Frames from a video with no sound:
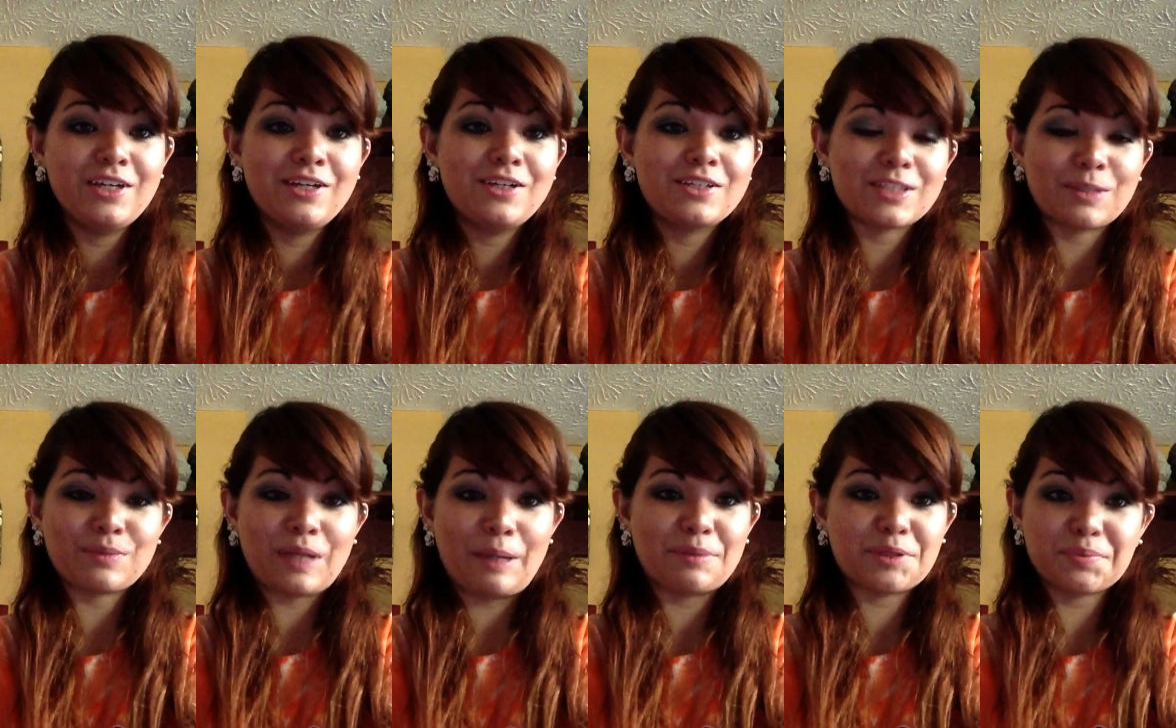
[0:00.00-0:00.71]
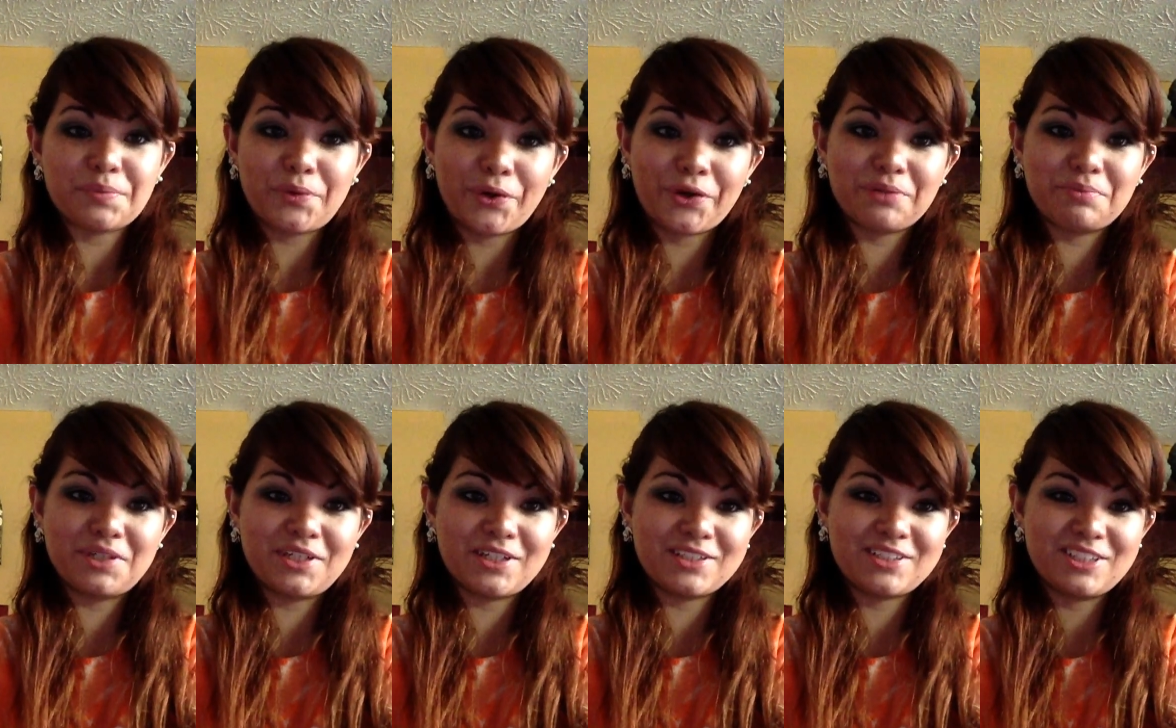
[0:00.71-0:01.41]
Sometimes more,
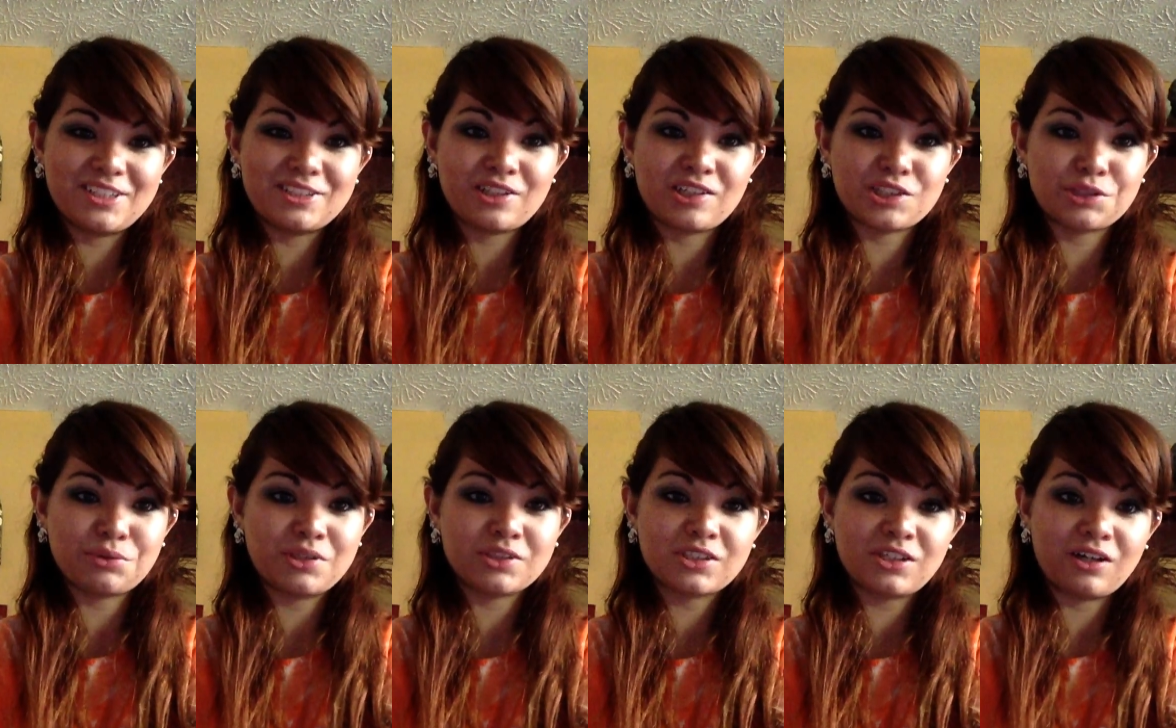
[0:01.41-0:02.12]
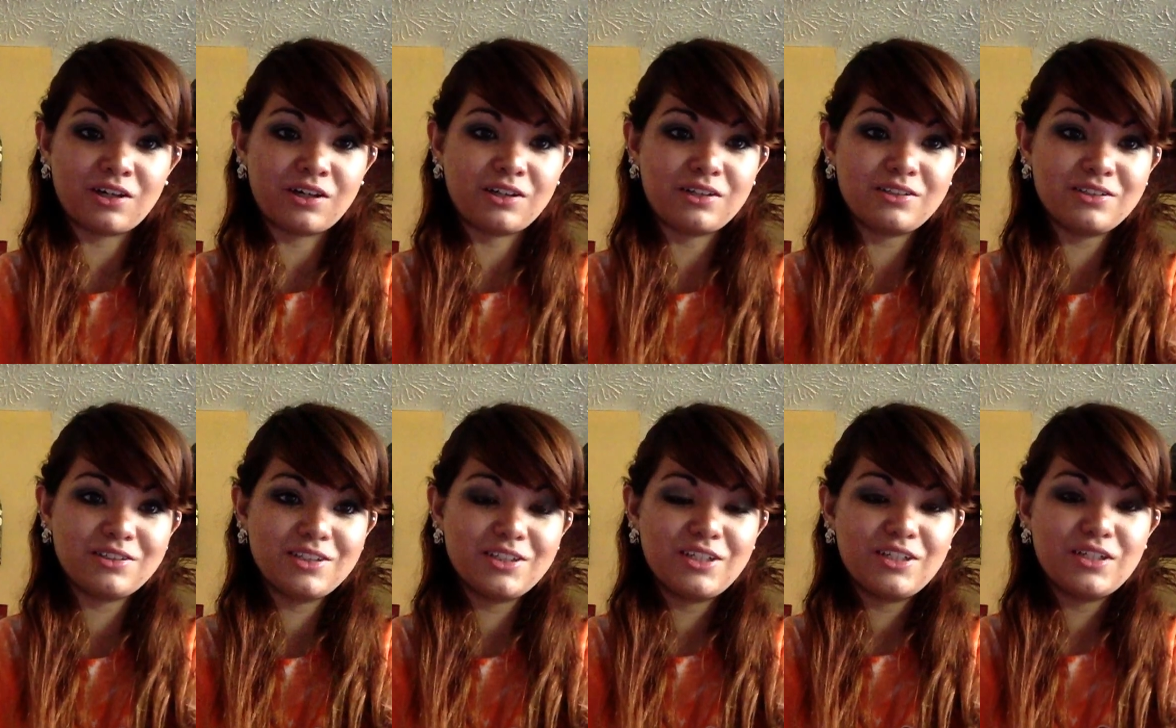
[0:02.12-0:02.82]
because he's also on call.
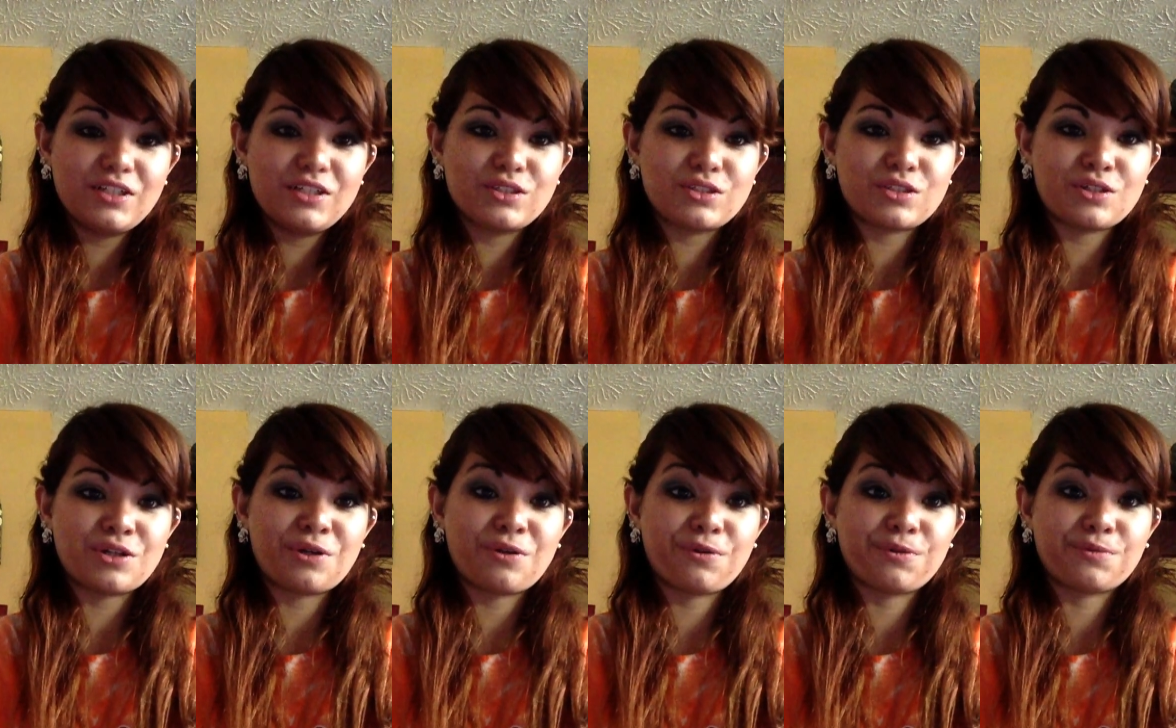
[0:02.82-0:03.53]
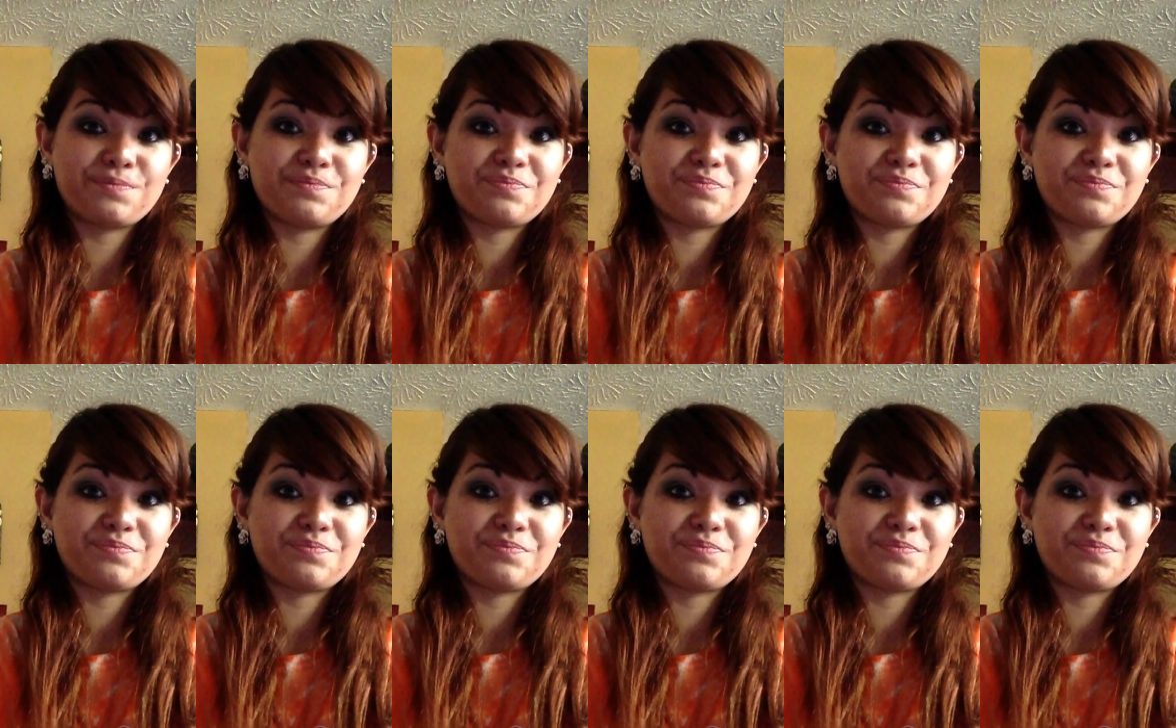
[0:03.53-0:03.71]
So